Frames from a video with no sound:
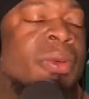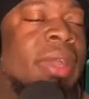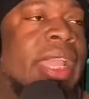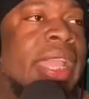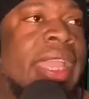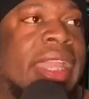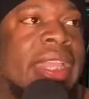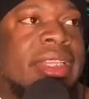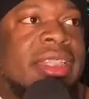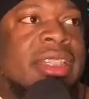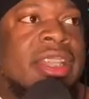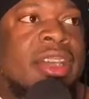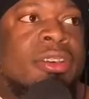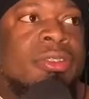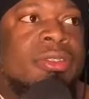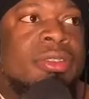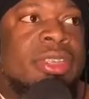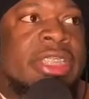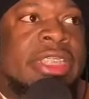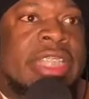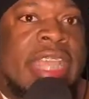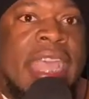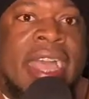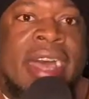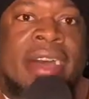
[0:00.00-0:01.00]
It don't
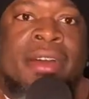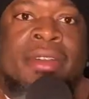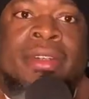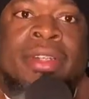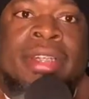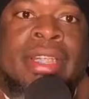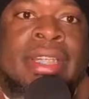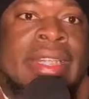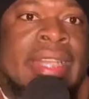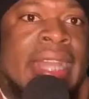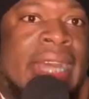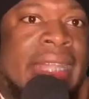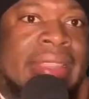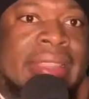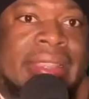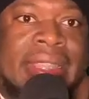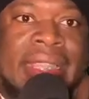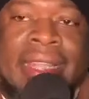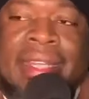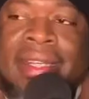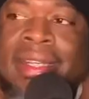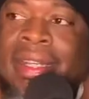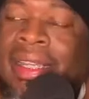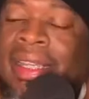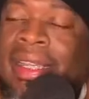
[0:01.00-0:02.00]
sound
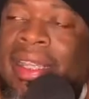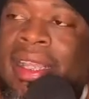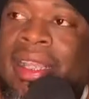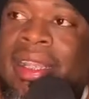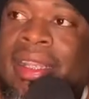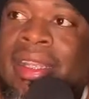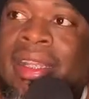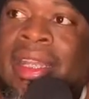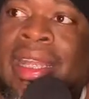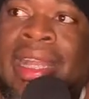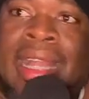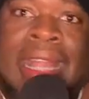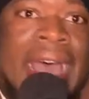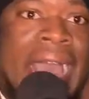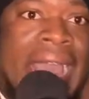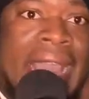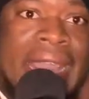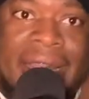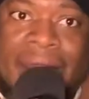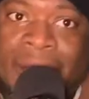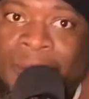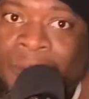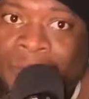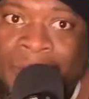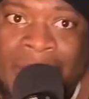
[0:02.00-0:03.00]
nothing
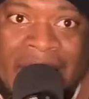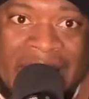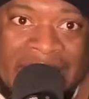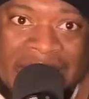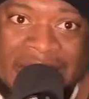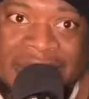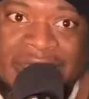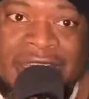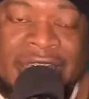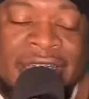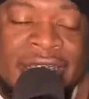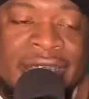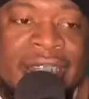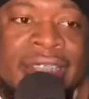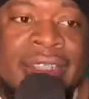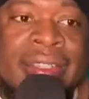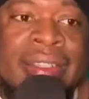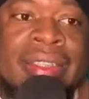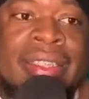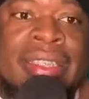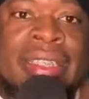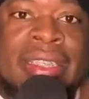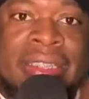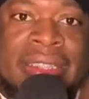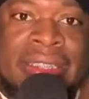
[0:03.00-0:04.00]
like right
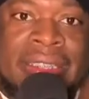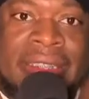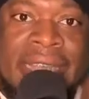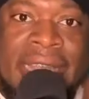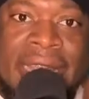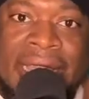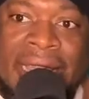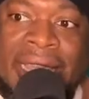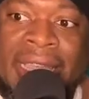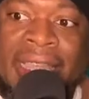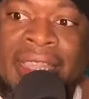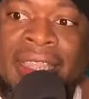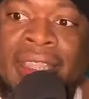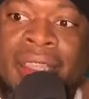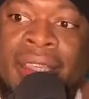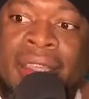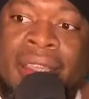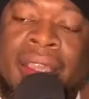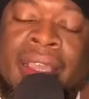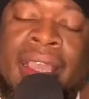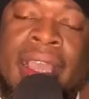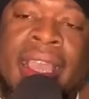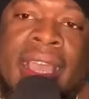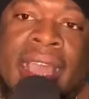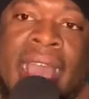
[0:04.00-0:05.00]
to say,
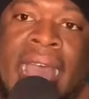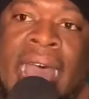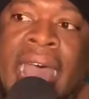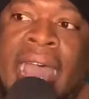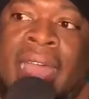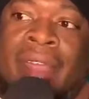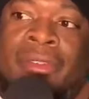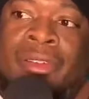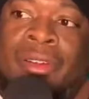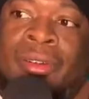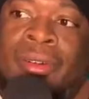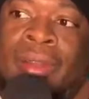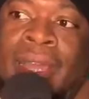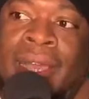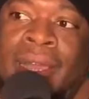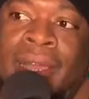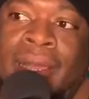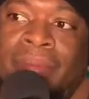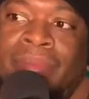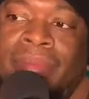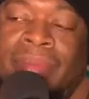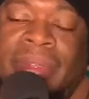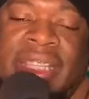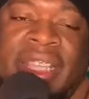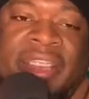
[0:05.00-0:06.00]
I
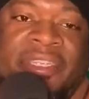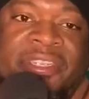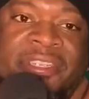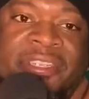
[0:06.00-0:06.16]
rubbed the